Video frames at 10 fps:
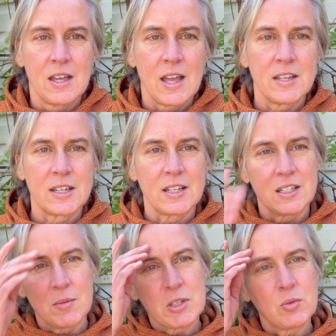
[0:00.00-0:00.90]
As
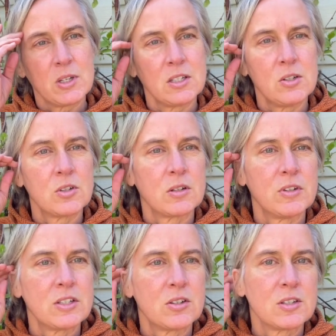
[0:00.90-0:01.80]
academics, we can use our
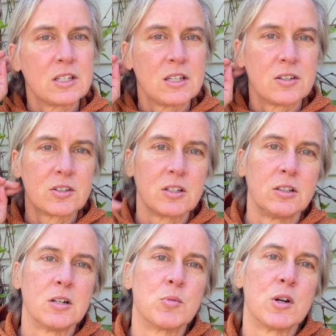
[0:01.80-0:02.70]
research skills to
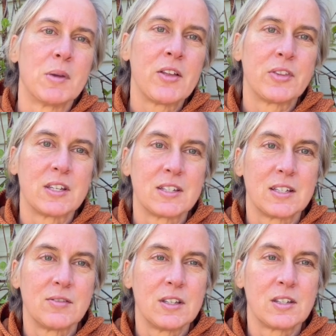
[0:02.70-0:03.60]
learn more about this,
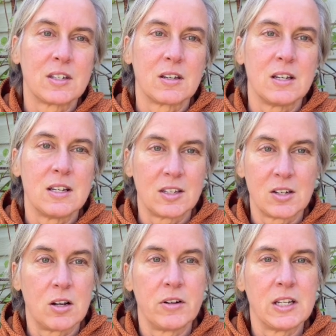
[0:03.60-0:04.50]
if this
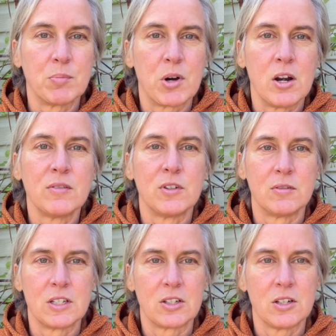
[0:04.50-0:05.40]
isn't already a part of your
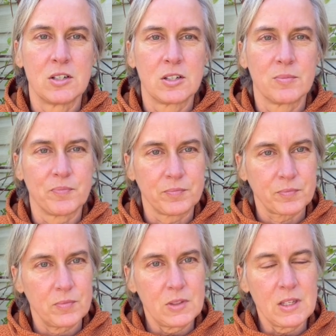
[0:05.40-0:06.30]
research.
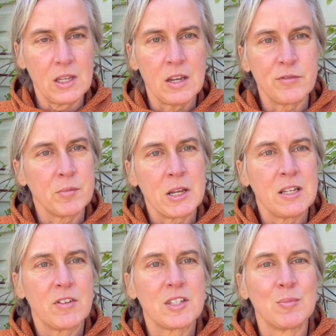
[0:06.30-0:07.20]
And for
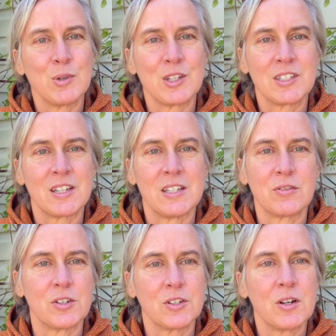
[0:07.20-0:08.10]
many of us in Buddhist studies,
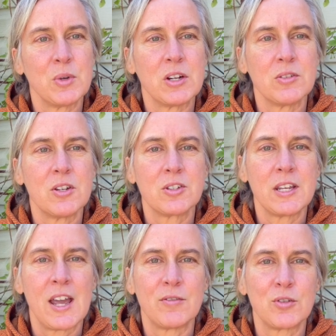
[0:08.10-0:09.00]
for sure, we don't usually
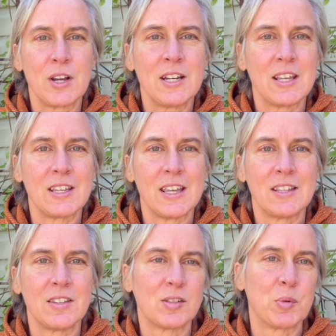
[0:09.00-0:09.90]
have training
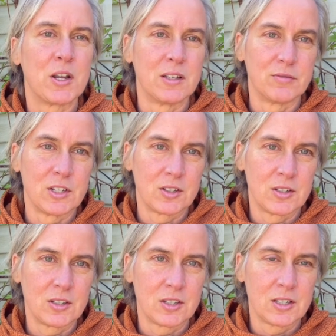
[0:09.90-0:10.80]
in this body of
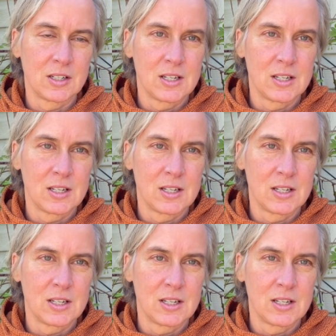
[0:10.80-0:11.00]
research